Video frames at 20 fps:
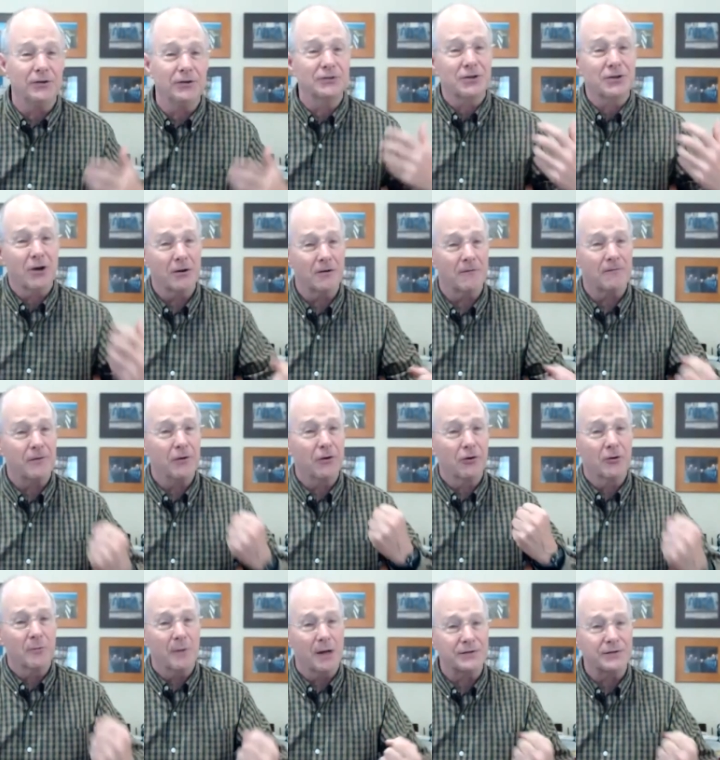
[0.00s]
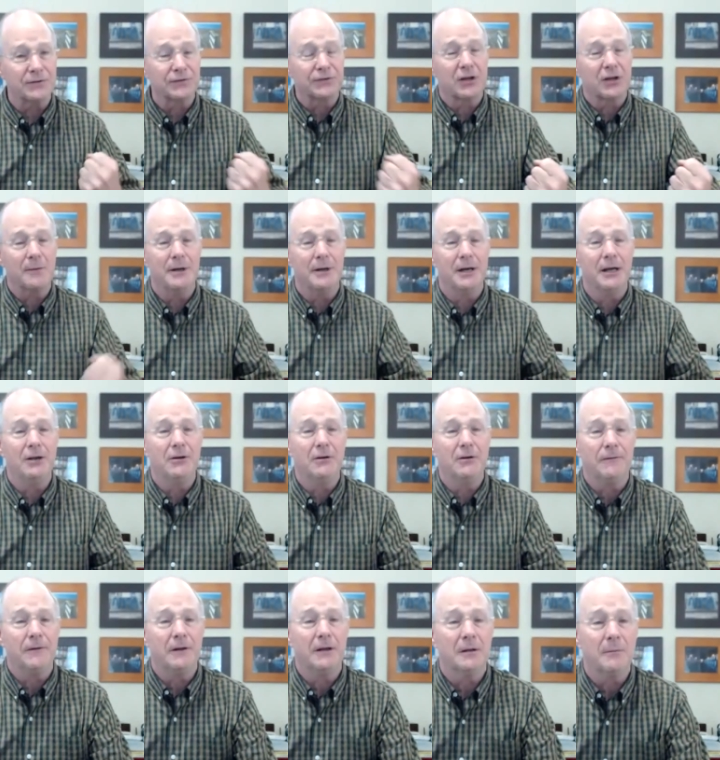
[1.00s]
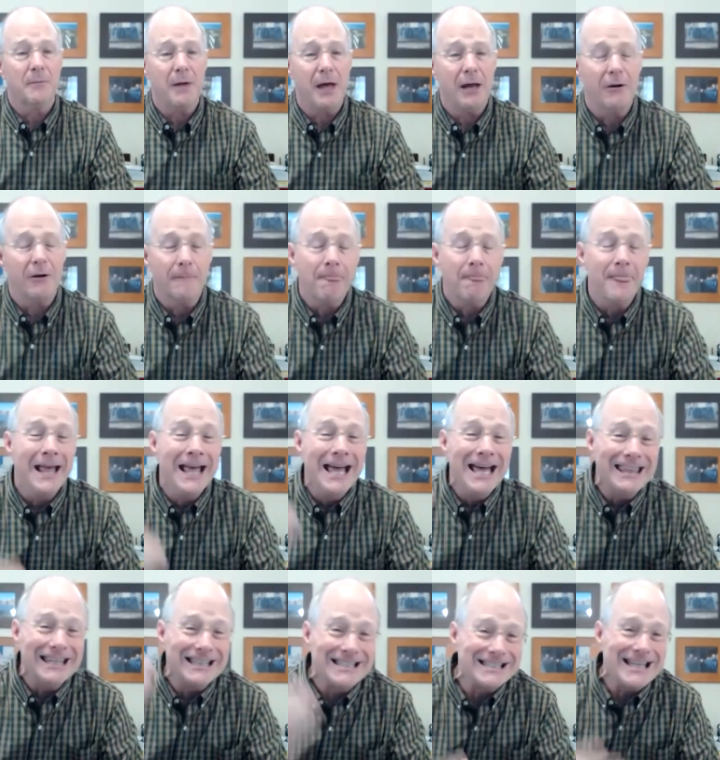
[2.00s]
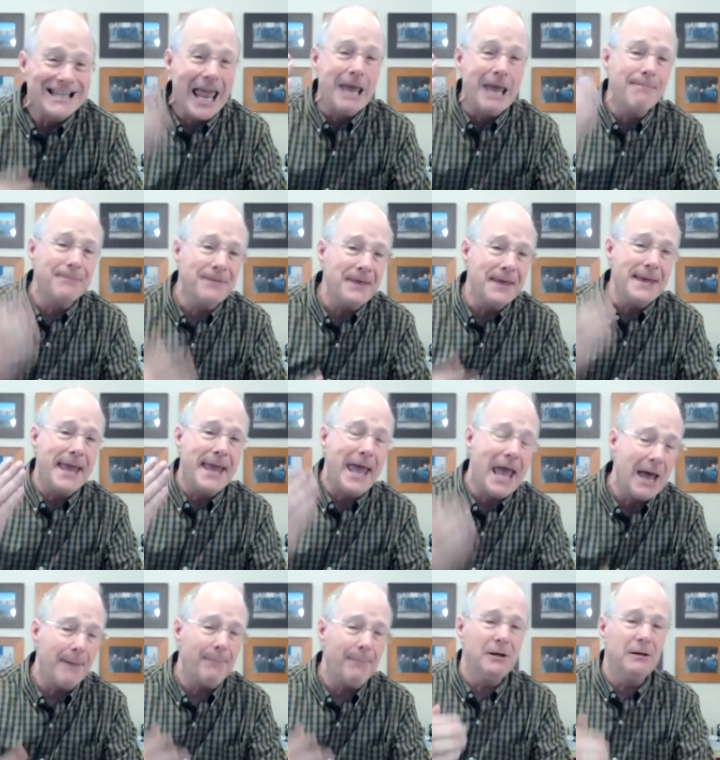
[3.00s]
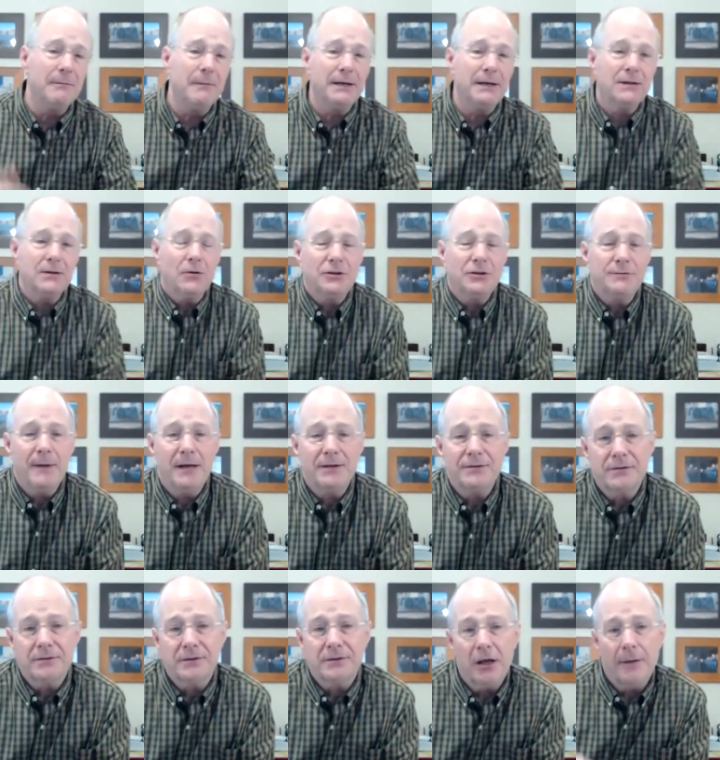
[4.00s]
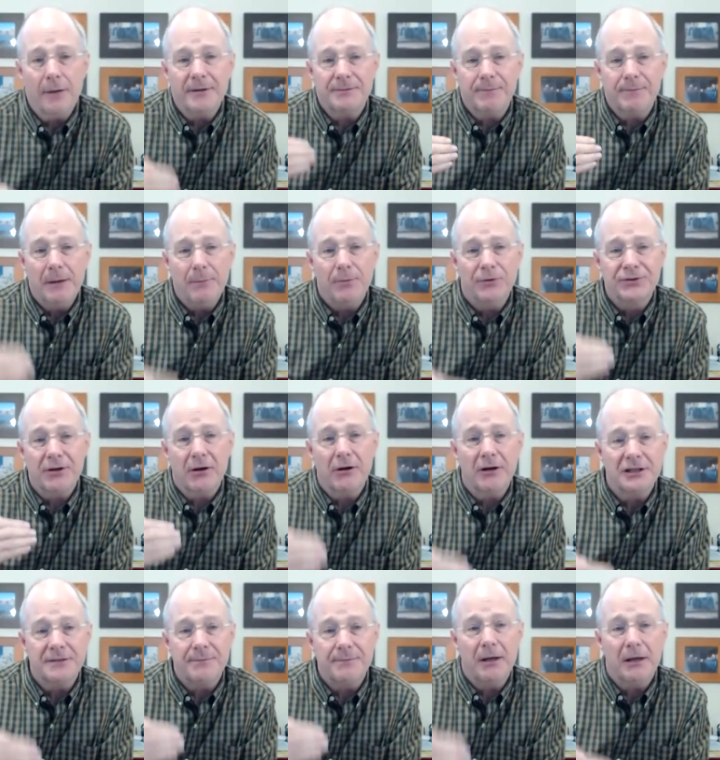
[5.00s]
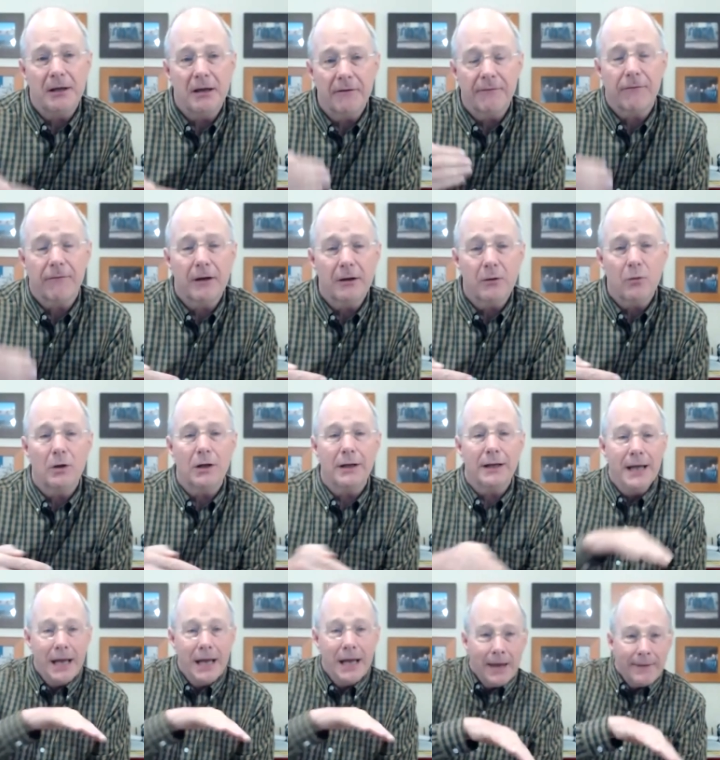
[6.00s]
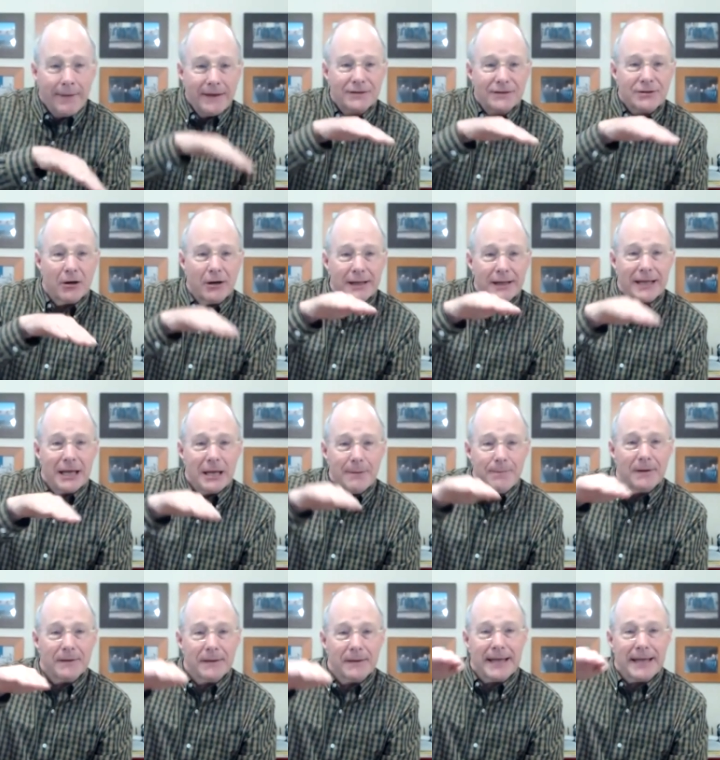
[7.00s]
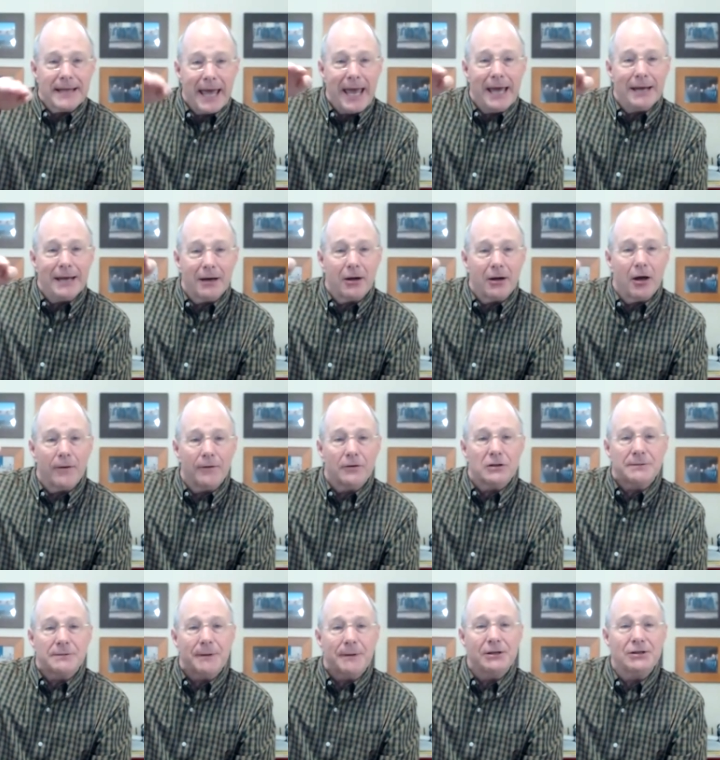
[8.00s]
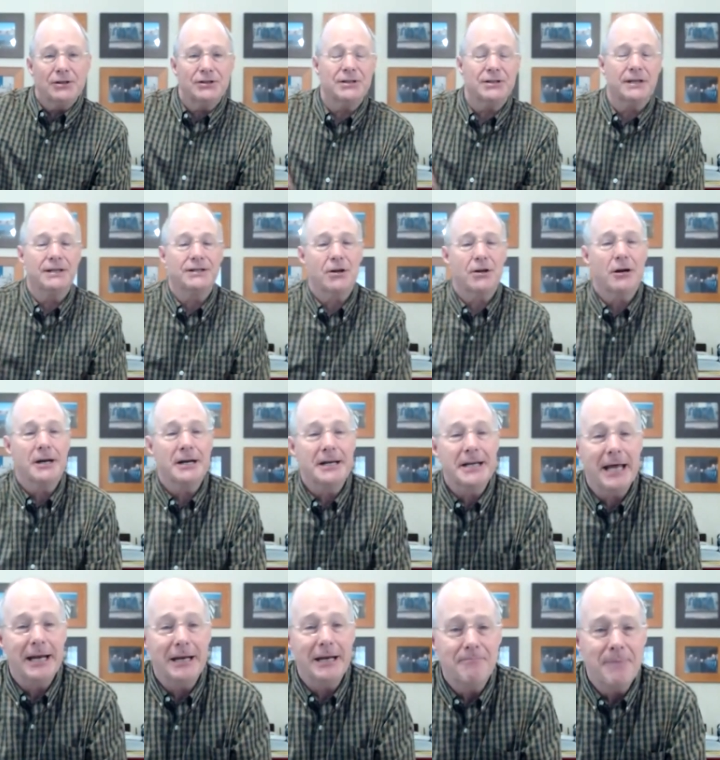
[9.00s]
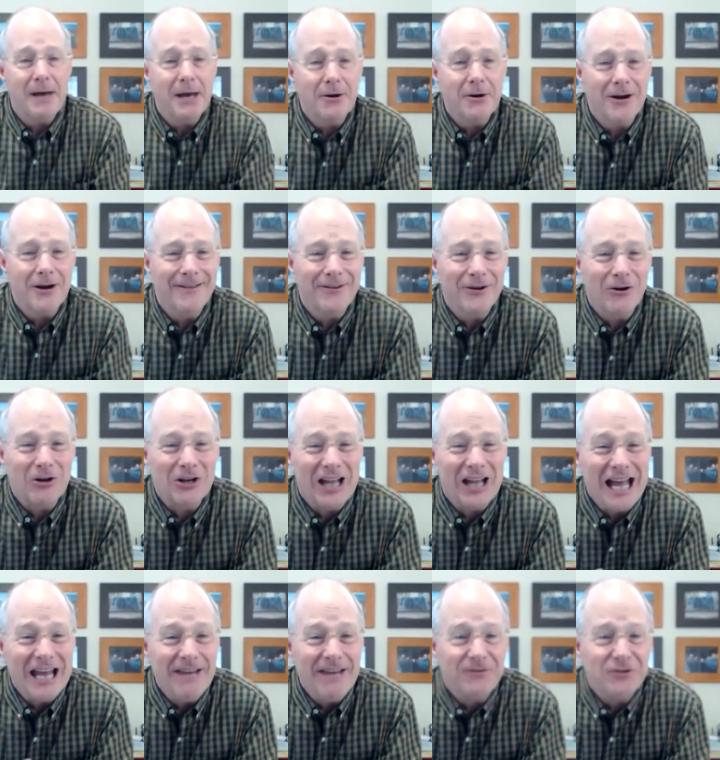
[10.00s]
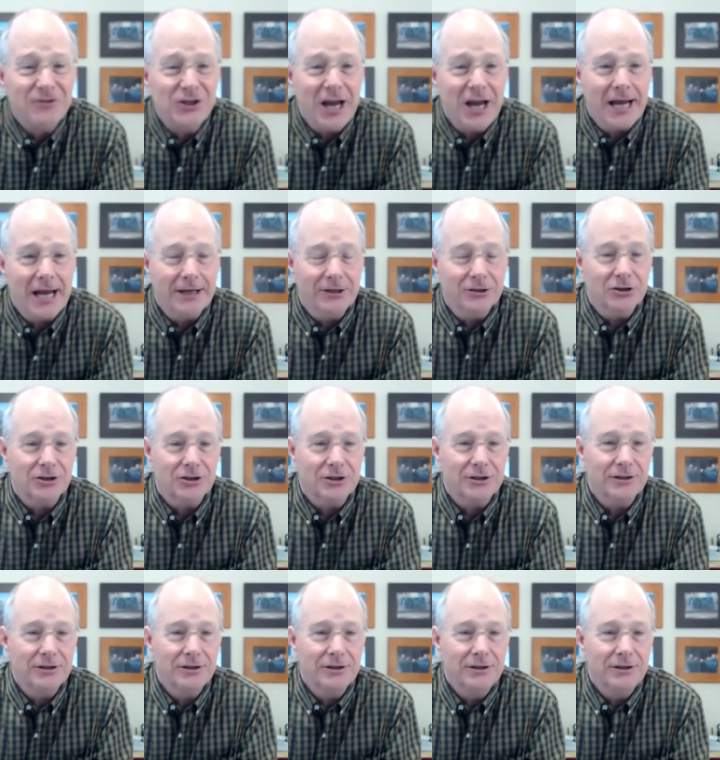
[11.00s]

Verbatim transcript: and you're starting to feel your muscles coming in, you're feeling better. The same thing happened in my Toastmasters club. As people started speaking frequently, they started keeping the gain on all their speeches and they started getting better and their life changed.